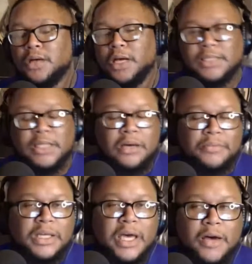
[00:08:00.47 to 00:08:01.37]
That's the
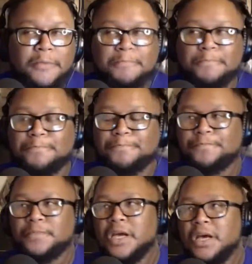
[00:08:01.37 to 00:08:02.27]
name of the game.
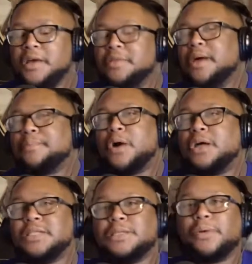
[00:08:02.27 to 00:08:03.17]
That
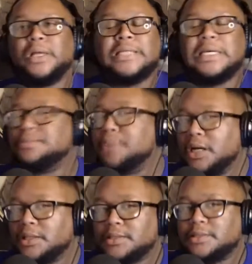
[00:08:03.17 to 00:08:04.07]
process probably takes
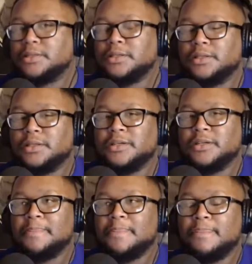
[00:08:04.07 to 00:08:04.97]
months.
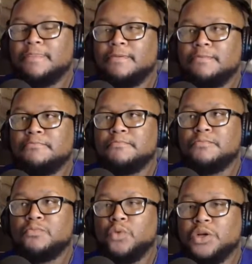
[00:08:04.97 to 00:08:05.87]

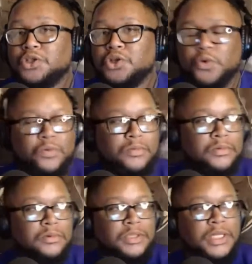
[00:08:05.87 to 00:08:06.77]
Once you
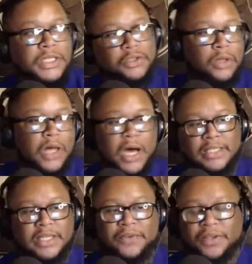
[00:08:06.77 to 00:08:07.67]

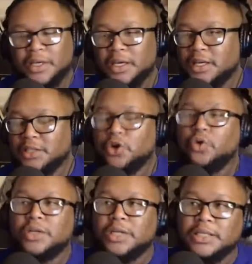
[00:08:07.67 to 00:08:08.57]
digitalize everything and
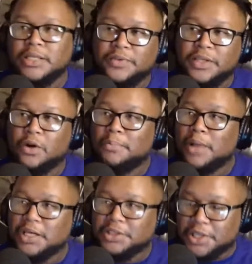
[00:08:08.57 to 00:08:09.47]
tokenize everything on
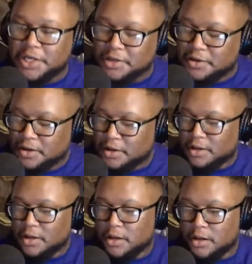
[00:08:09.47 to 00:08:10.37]
blockchain,
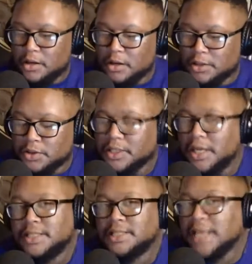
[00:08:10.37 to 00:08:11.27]
it's going to
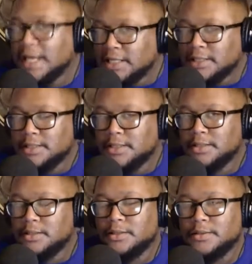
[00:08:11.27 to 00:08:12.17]
take
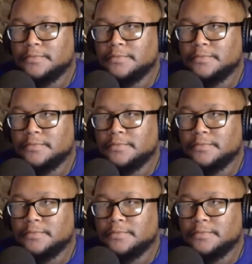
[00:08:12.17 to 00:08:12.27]
seconds.